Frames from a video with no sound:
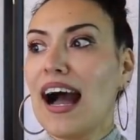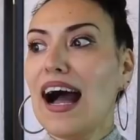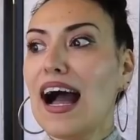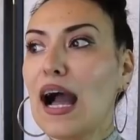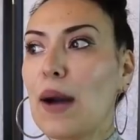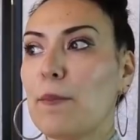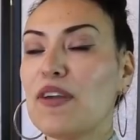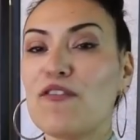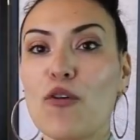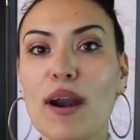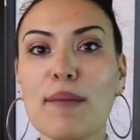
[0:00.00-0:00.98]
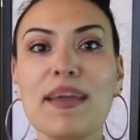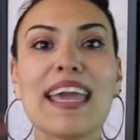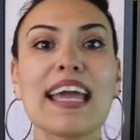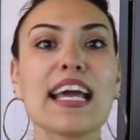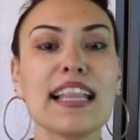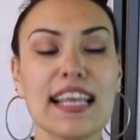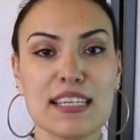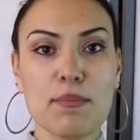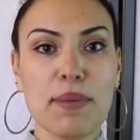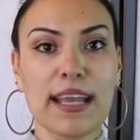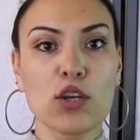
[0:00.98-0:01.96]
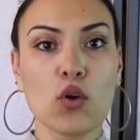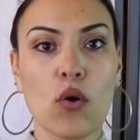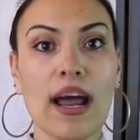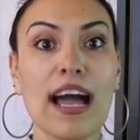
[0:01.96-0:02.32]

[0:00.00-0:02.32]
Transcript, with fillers: Uh, before I began collecting Pandora,